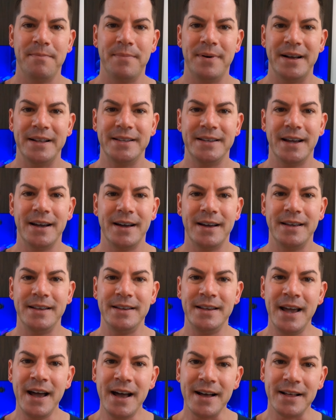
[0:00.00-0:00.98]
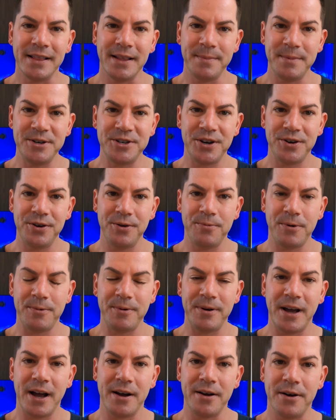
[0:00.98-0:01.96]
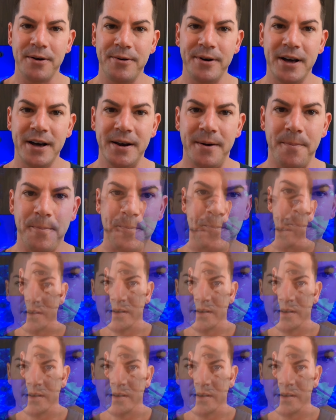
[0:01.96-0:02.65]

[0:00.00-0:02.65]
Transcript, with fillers: But yeah, let me show you what we got going on.